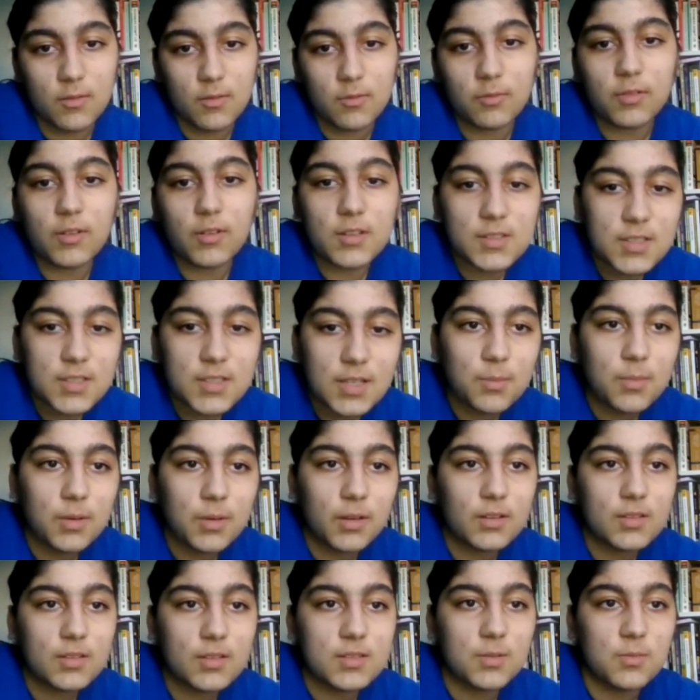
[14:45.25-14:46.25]
Firstly,
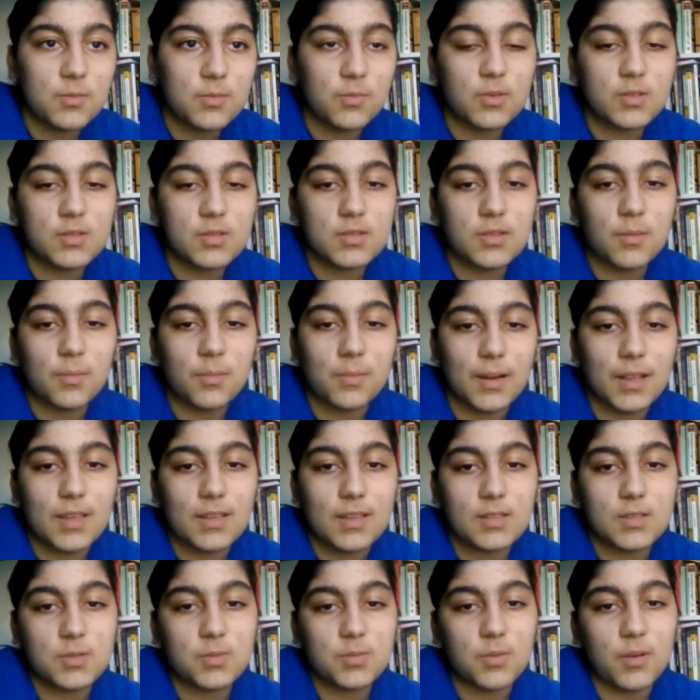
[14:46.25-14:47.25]
because it was the
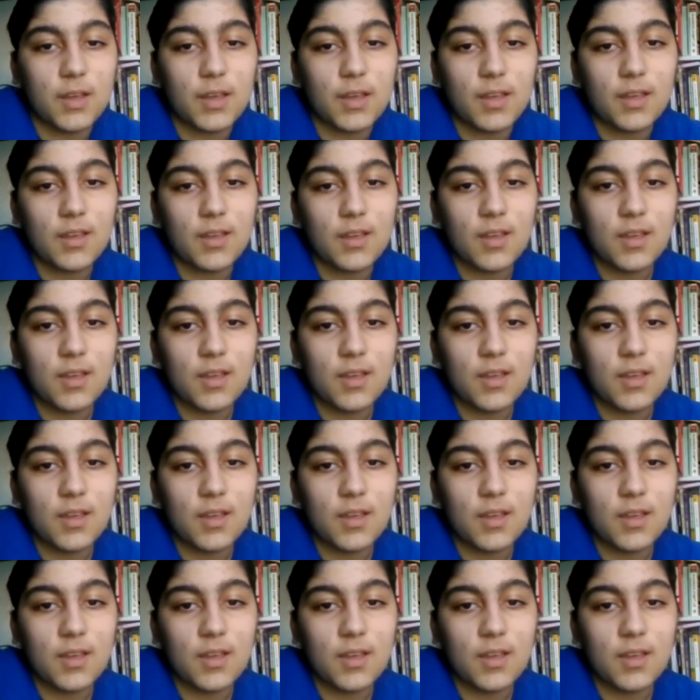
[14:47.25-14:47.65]
place where